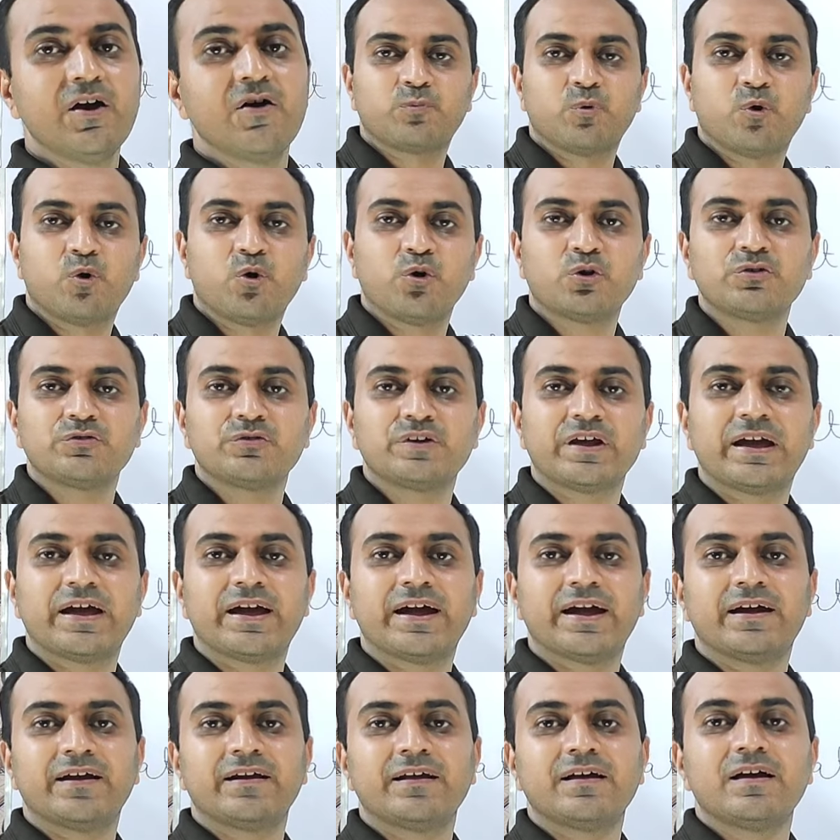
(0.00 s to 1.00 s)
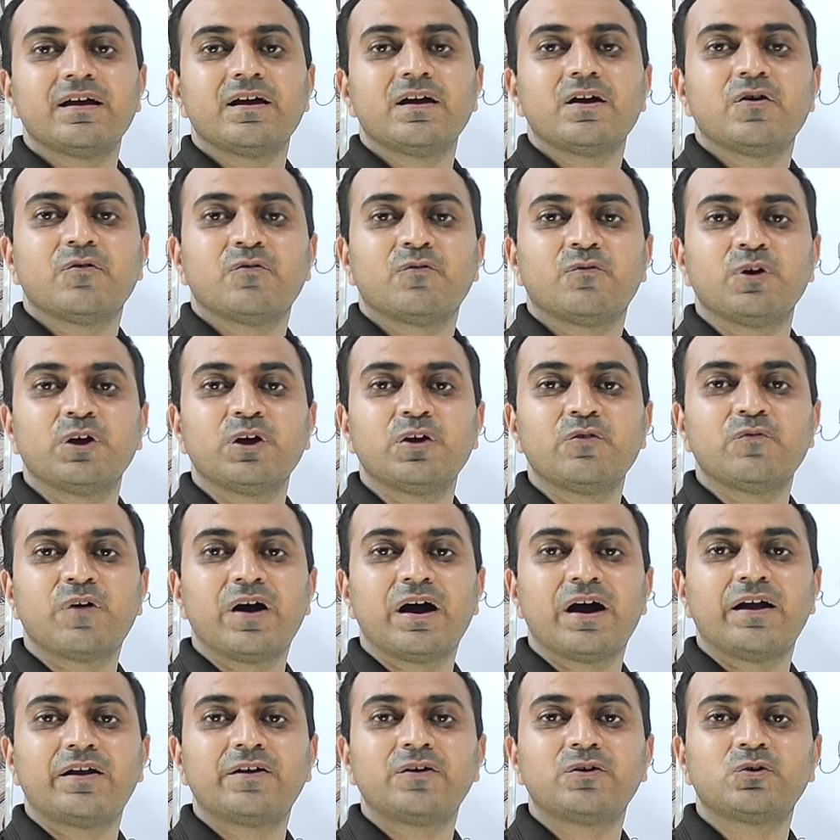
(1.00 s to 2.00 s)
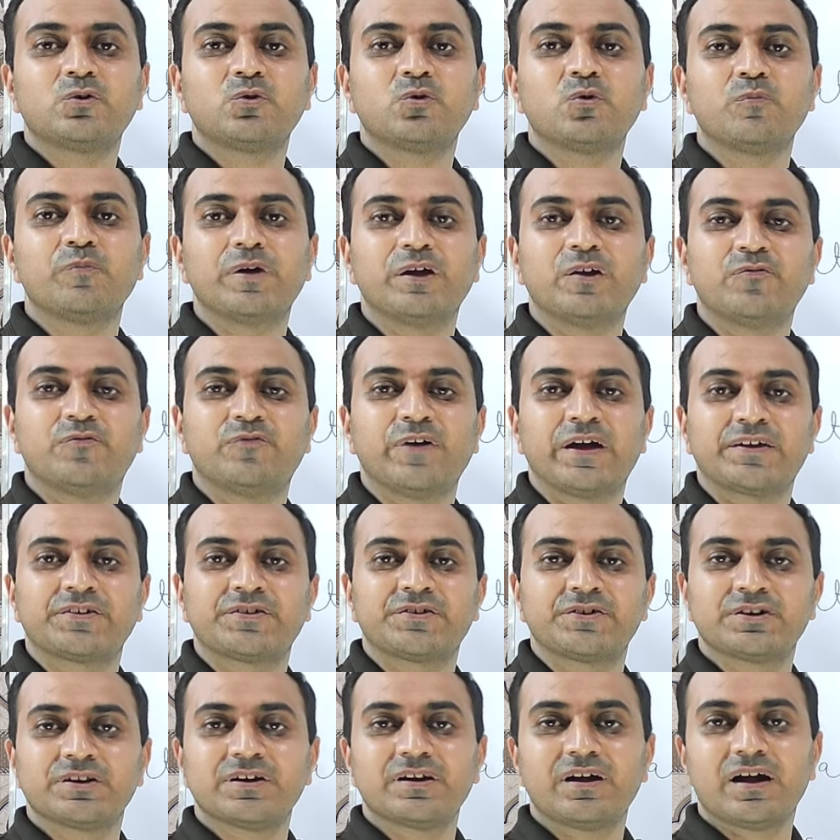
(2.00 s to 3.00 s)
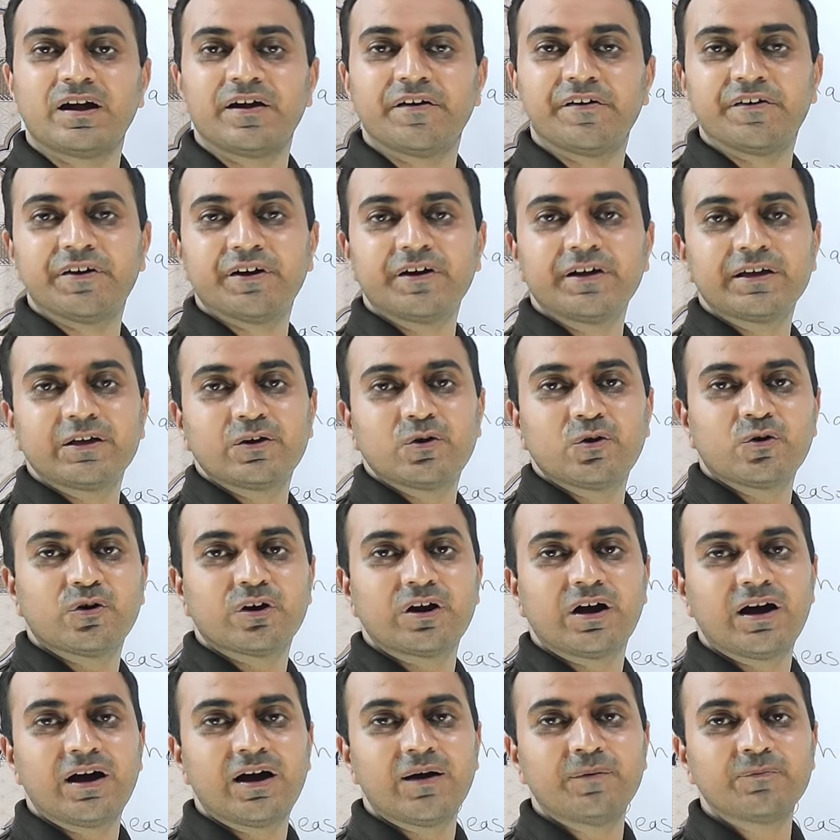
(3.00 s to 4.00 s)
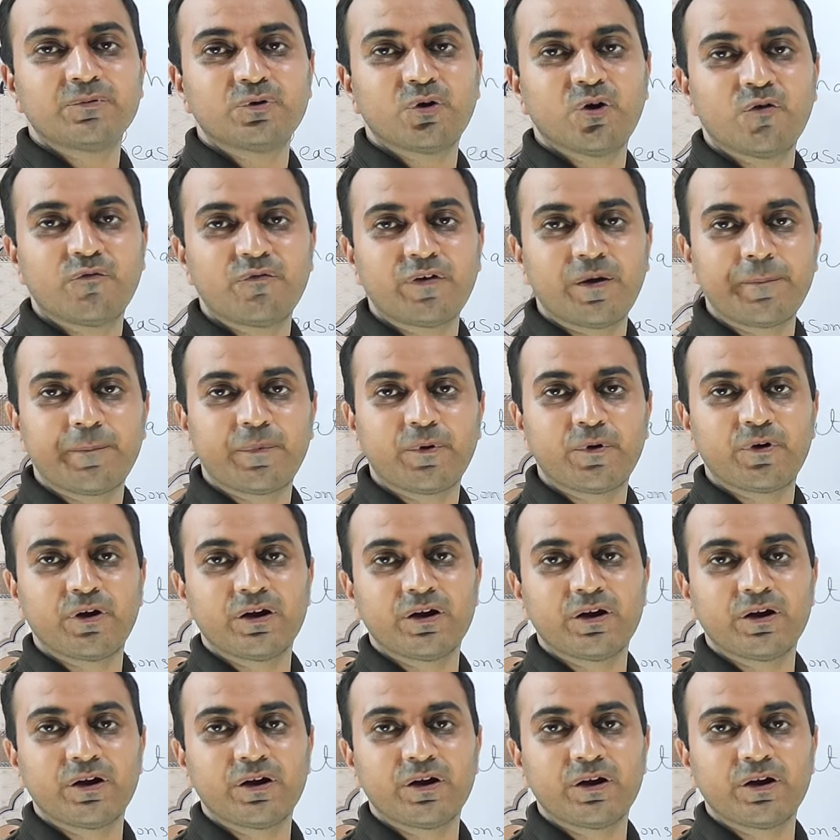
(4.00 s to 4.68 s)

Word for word: Suppose that we want to manufacture 100 kilograms of a